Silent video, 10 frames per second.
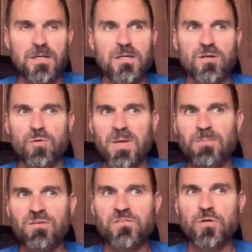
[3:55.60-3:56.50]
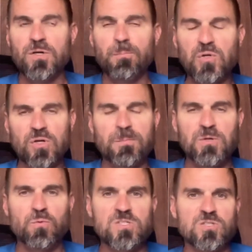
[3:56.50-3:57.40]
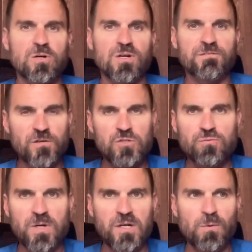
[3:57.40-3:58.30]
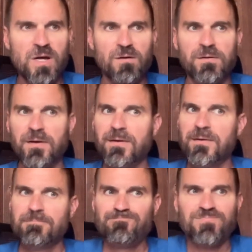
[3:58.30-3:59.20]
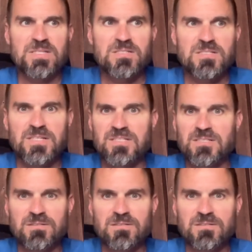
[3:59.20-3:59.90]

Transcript: You know, maybe if you're in a buildup, you want to start off first running around six